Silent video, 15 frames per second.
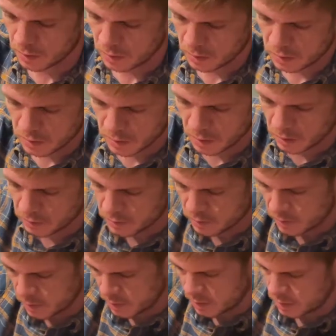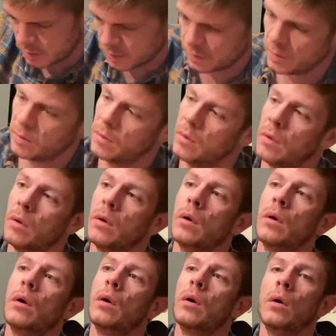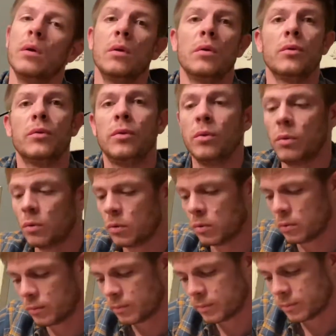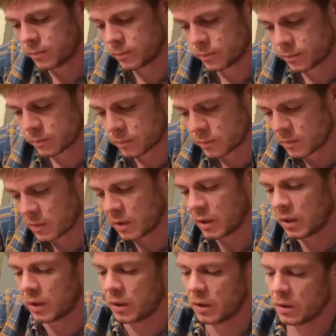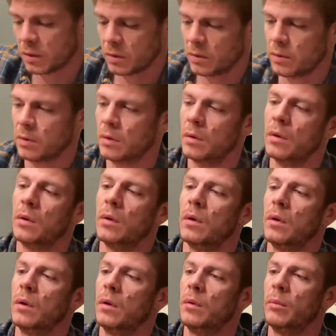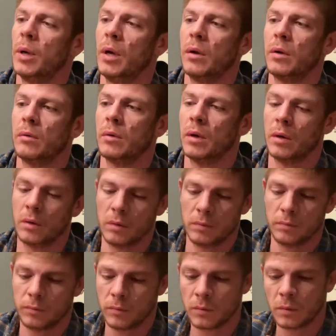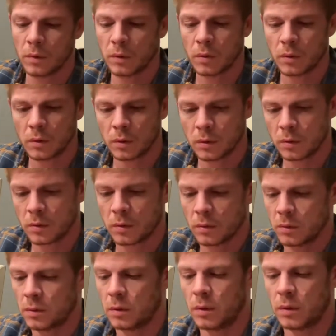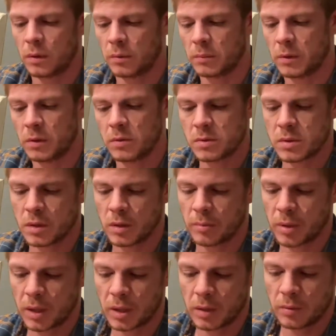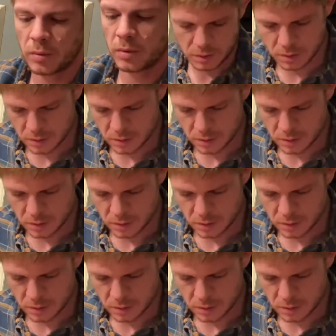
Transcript: This comes with a little tool and another mounting rail. I think I'm going to use the up high one.